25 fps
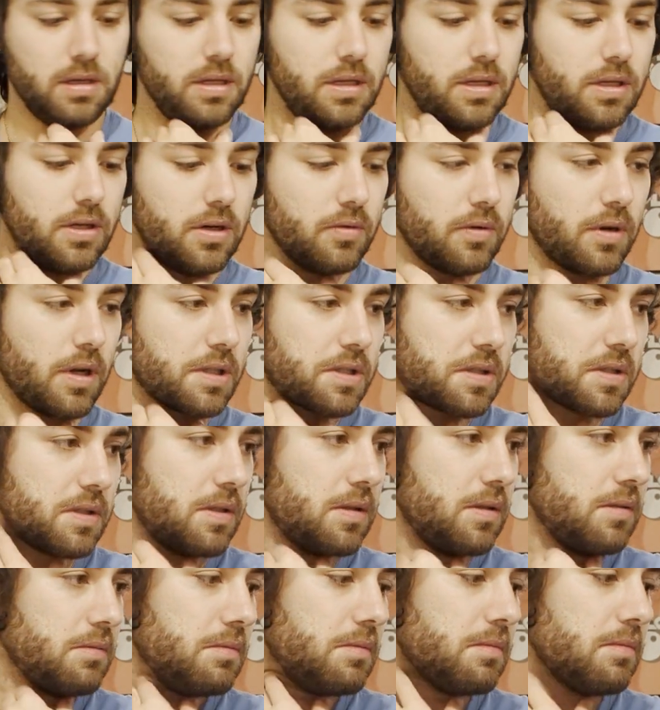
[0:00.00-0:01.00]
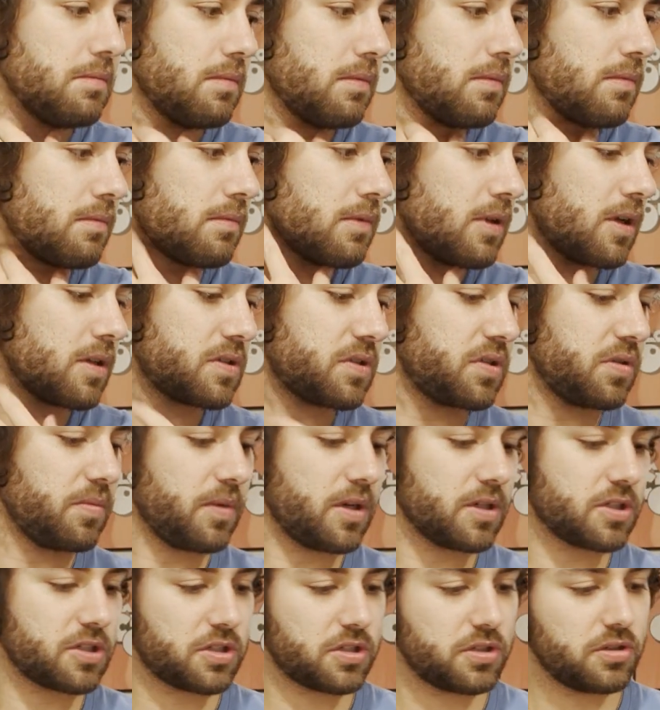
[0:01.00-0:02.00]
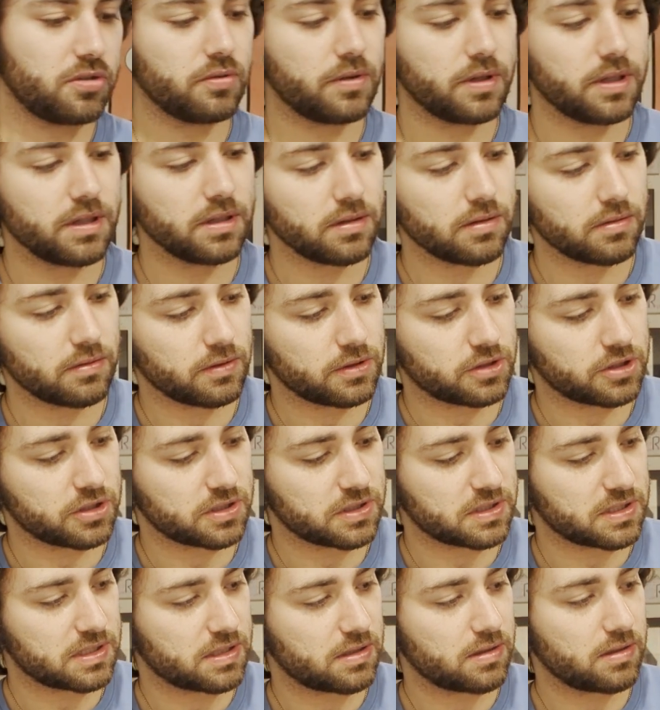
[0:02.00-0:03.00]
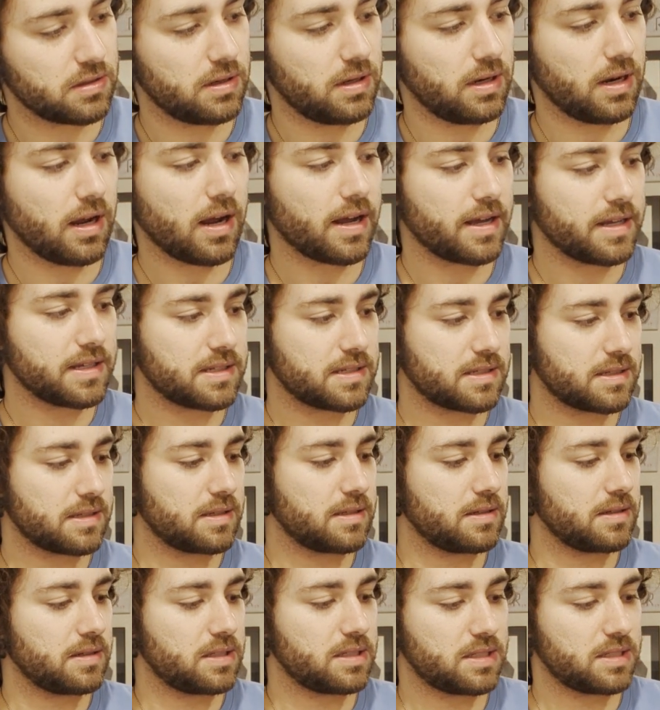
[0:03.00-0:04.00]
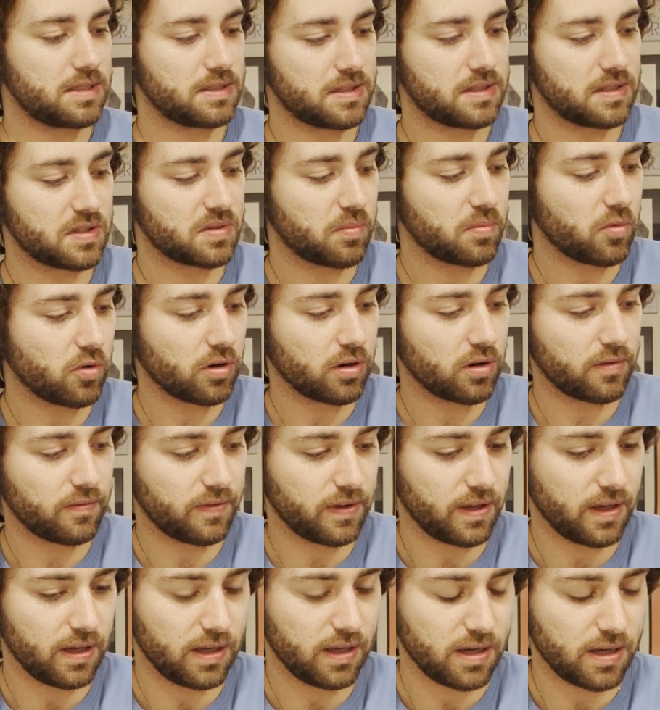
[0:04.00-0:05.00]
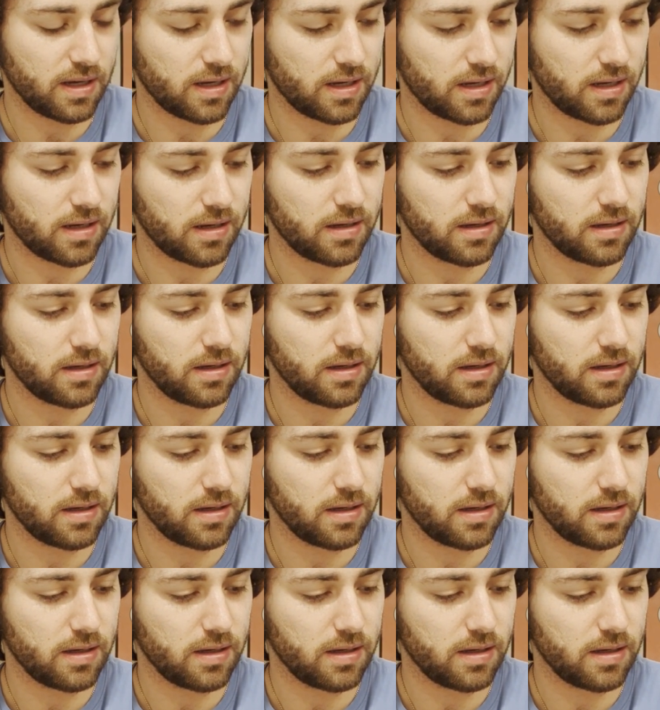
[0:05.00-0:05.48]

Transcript: not too much to it, which is nice, since it's more of a,